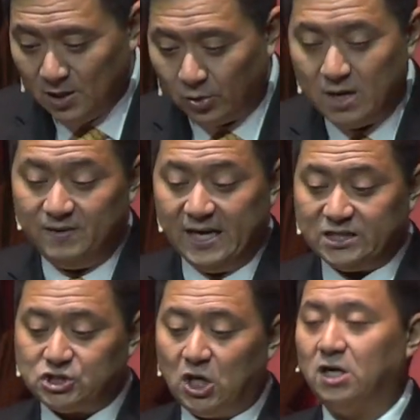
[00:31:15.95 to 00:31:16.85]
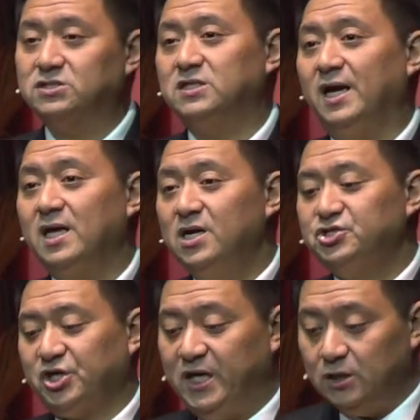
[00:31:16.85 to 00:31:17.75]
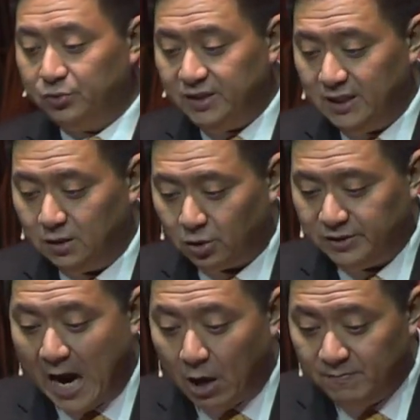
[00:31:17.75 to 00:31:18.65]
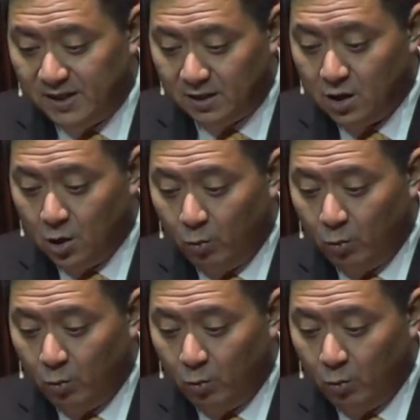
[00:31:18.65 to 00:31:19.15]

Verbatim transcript: or NBA stars like Shaquille O'Neal or Yao Ming,